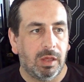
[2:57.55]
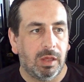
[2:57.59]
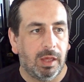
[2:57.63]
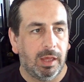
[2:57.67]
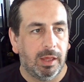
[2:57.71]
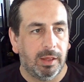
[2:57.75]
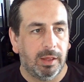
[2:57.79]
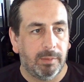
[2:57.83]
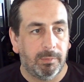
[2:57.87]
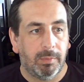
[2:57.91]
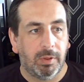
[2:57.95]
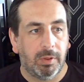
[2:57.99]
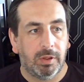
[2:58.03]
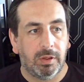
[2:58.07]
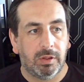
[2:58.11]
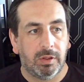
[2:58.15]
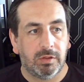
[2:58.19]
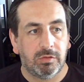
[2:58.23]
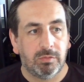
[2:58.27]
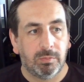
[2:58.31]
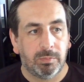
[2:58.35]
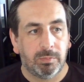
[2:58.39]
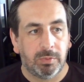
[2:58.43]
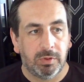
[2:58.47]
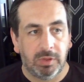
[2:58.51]

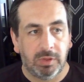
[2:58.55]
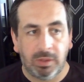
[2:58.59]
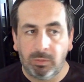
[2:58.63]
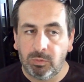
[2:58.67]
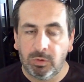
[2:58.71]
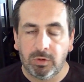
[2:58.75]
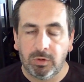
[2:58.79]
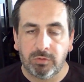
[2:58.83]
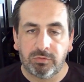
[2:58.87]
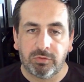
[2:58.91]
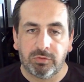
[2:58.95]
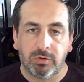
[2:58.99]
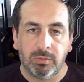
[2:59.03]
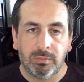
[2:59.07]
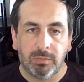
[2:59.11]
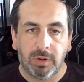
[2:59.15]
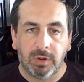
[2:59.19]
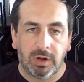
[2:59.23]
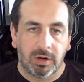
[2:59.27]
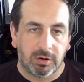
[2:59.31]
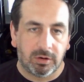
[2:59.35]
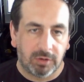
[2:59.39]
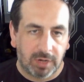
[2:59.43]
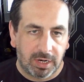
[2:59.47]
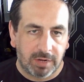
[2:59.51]
but they work from
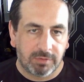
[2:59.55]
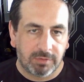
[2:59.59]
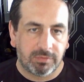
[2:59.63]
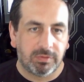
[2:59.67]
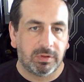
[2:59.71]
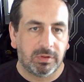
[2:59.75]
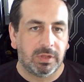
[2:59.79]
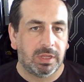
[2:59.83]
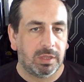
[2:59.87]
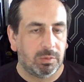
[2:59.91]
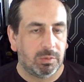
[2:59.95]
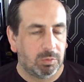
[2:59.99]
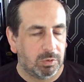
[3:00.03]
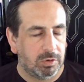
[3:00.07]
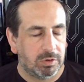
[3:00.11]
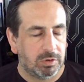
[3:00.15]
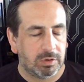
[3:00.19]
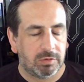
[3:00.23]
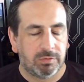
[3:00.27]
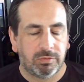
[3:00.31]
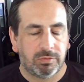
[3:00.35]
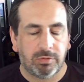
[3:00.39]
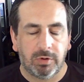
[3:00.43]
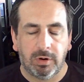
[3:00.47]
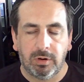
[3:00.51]
RF and they
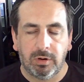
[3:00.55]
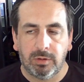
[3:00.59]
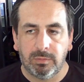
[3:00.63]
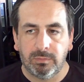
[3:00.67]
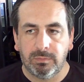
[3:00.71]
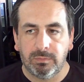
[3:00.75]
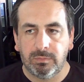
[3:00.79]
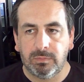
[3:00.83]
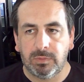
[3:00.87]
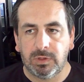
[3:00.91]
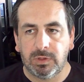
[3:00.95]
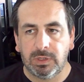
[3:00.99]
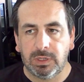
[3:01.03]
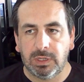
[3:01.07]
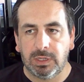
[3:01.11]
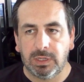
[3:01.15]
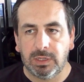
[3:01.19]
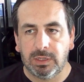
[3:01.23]
work from